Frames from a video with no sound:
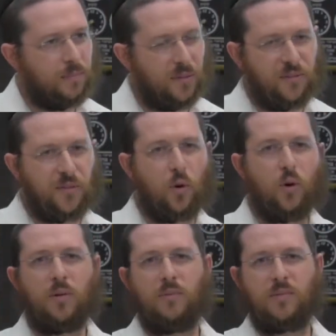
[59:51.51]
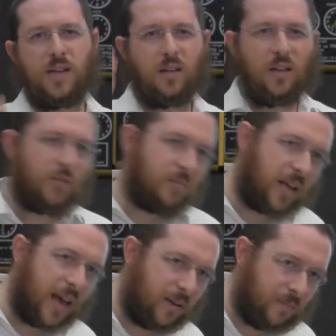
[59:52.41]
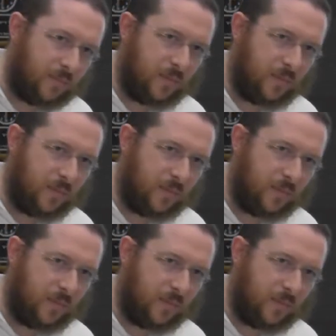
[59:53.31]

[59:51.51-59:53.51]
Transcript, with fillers: before Tanya even began,